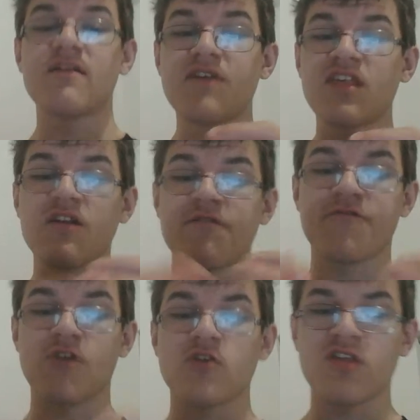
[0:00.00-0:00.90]
This is the
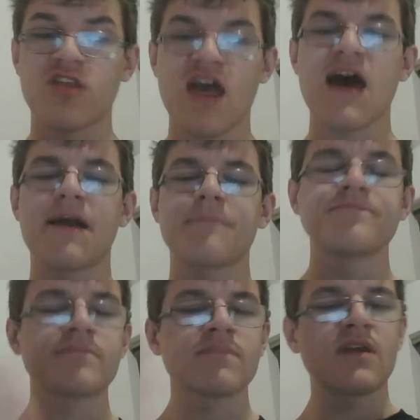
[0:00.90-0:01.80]
first time
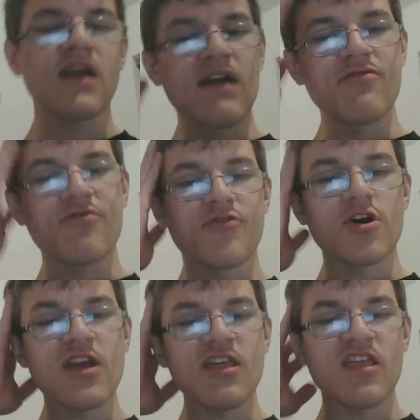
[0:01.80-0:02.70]
in
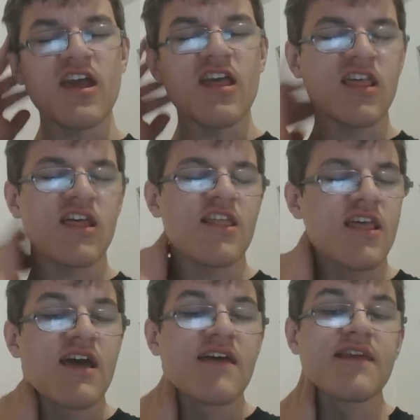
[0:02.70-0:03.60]
30 seasons